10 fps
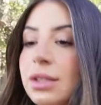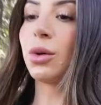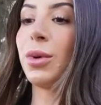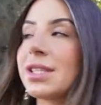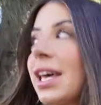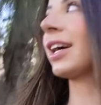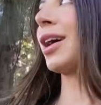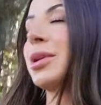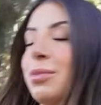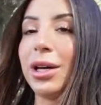It's almost like
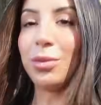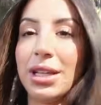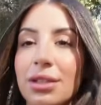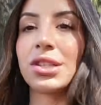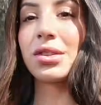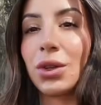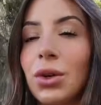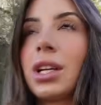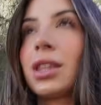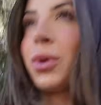I'm in Melbourne just
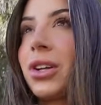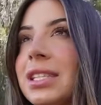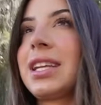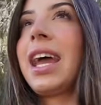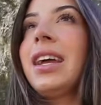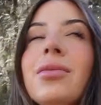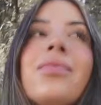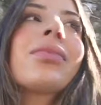recording the pod today.